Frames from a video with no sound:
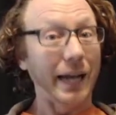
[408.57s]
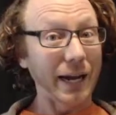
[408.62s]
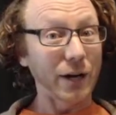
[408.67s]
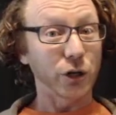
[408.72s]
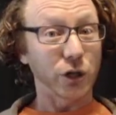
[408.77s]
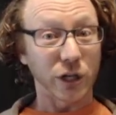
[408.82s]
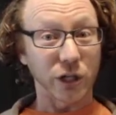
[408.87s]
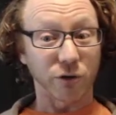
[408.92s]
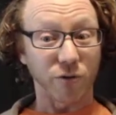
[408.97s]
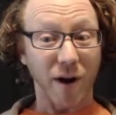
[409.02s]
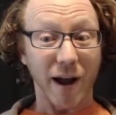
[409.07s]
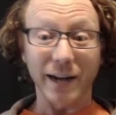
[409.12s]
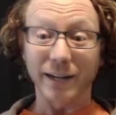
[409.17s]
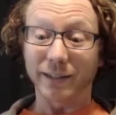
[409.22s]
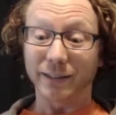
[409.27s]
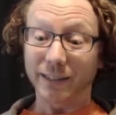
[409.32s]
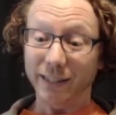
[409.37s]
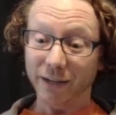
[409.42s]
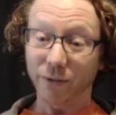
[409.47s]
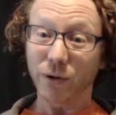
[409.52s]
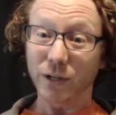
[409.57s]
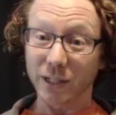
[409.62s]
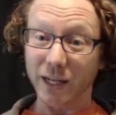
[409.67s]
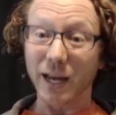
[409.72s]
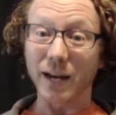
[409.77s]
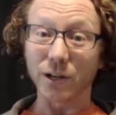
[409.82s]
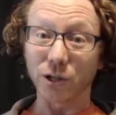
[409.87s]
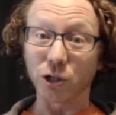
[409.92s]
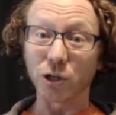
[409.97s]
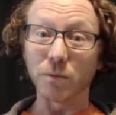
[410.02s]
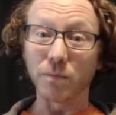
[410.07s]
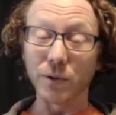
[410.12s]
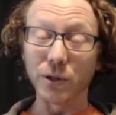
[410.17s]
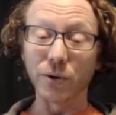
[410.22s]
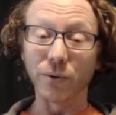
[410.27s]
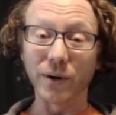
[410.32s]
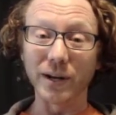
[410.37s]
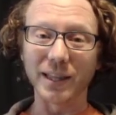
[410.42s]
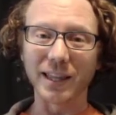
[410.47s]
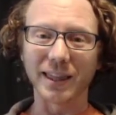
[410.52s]
And she's right, it was kind of
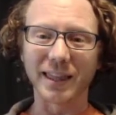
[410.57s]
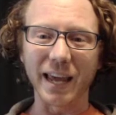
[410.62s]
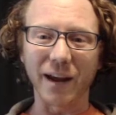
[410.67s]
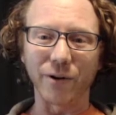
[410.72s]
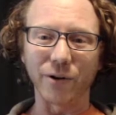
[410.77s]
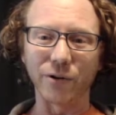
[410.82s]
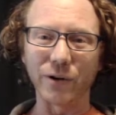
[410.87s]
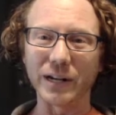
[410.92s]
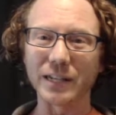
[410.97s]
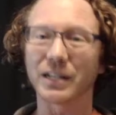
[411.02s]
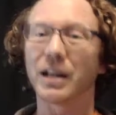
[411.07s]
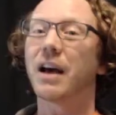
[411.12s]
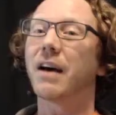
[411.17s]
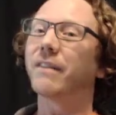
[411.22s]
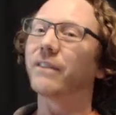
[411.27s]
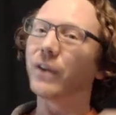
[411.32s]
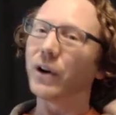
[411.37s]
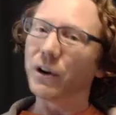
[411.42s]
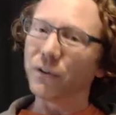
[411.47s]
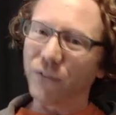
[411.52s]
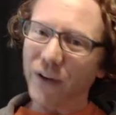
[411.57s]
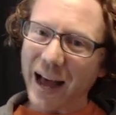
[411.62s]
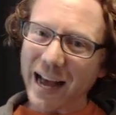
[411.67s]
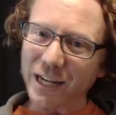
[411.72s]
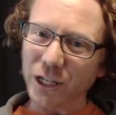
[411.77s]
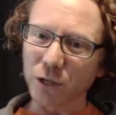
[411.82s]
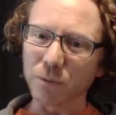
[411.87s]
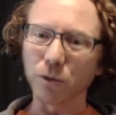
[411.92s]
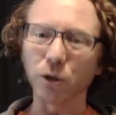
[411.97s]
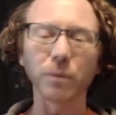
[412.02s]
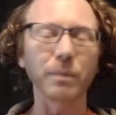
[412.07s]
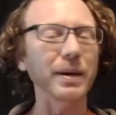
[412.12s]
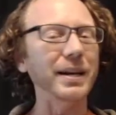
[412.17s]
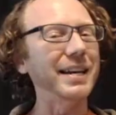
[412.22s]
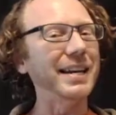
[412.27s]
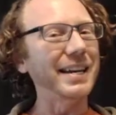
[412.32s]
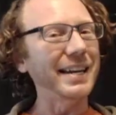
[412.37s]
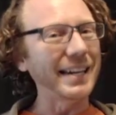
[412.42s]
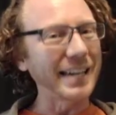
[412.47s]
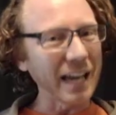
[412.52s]
stupid the way that they would dress. Very fashionable,
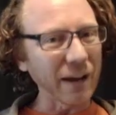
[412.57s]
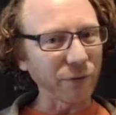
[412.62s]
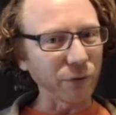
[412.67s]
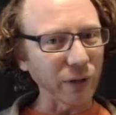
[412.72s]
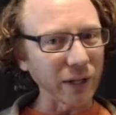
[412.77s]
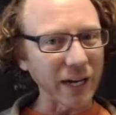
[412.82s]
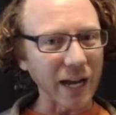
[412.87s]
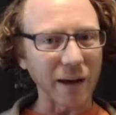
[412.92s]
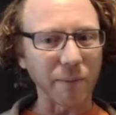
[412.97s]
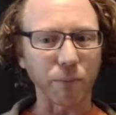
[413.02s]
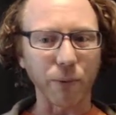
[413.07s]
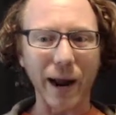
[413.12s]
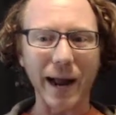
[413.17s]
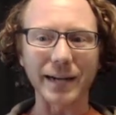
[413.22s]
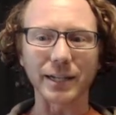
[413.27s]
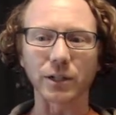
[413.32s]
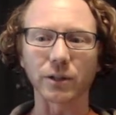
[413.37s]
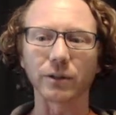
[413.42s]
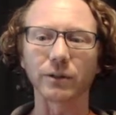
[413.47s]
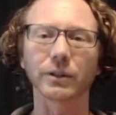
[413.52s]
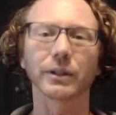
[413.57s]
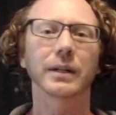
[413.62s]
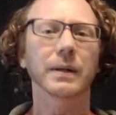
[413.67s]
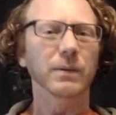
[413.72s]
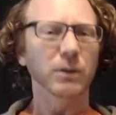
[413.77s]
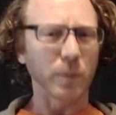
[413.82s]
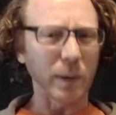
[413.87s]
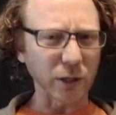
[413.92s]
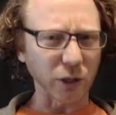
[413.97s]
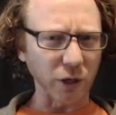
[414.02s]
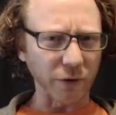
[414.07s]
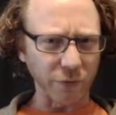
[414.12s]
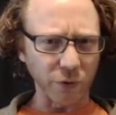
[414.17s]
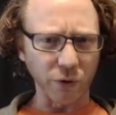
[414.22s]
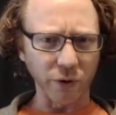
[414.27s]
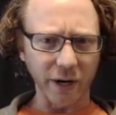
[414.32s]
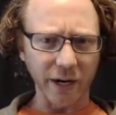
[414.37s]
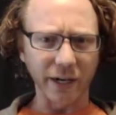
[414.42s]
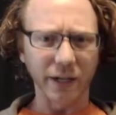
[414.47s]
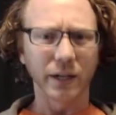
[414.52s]
but definitely not practical, especially if
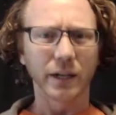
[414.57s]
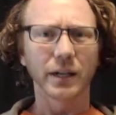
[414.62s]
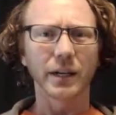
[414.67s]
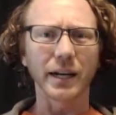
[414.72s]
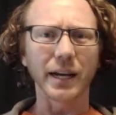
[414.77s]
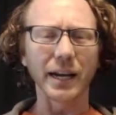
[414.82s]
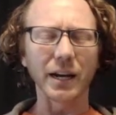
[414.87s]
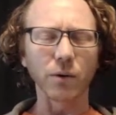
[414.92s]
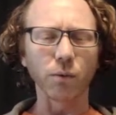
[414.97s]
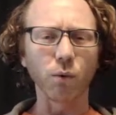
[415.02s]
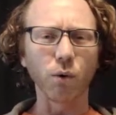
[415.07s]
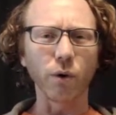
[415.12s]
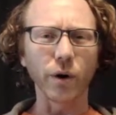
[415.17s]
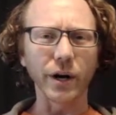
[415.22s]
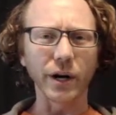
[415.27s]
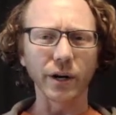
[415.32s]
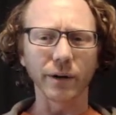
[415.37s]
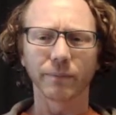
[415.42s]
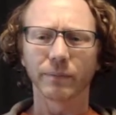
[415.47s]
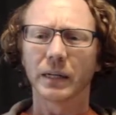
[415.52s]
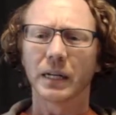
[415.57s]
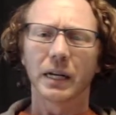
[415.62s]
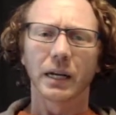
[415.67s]
you're a warrior.